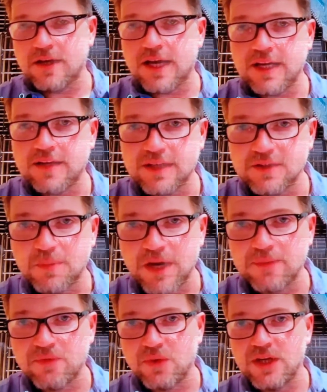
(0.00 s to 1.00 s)
1/8
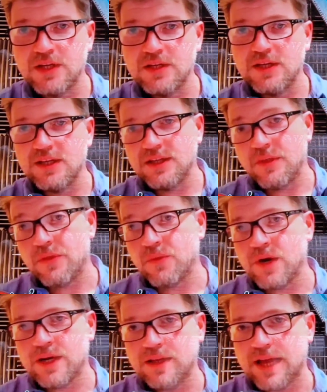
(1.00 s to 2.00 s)
pipe thread, and then
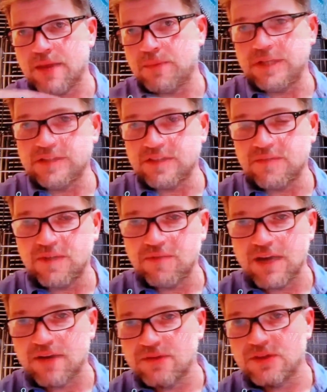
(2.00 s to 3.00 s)
thread that PCV
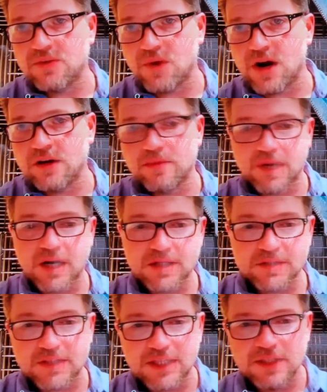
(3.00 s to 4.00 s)
valve into the rocker
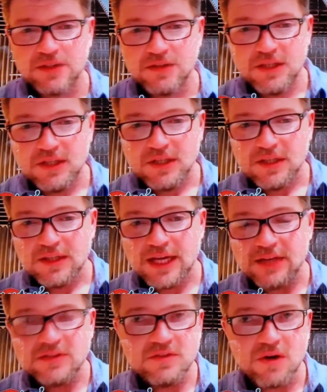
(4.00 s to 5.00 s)
box. And
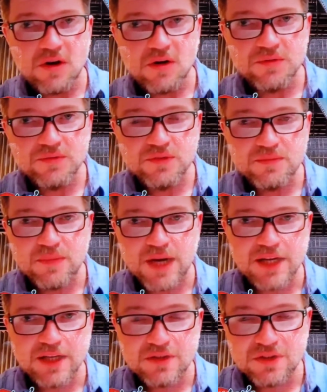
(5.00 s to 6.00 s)
that solved
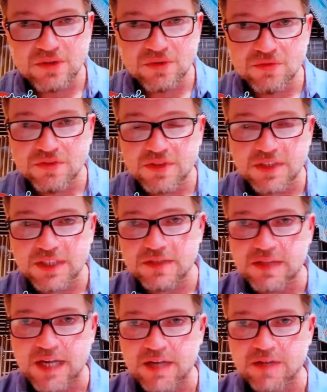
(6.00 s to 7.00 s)
my issues
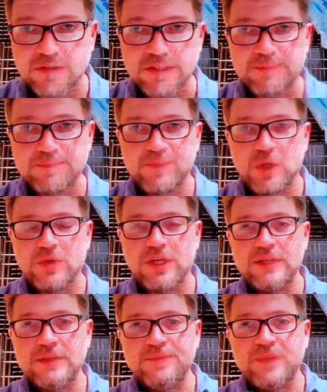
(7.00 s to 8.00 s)
entirely.
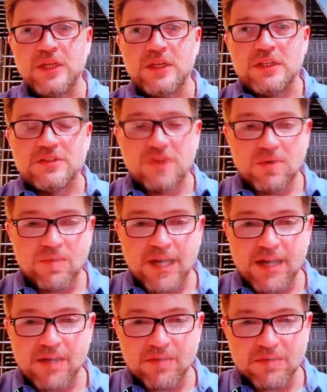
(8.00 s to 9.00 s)
Okay, so
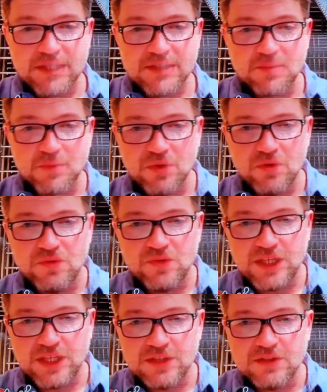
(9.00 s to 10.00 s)
now let's move
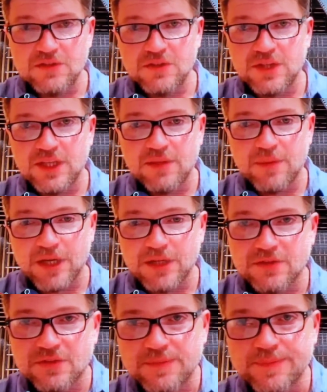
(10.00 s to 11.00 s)
into the
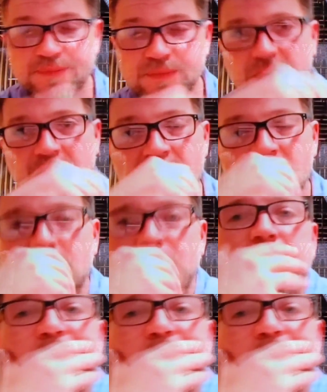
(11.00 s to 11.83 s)
M8s. Now,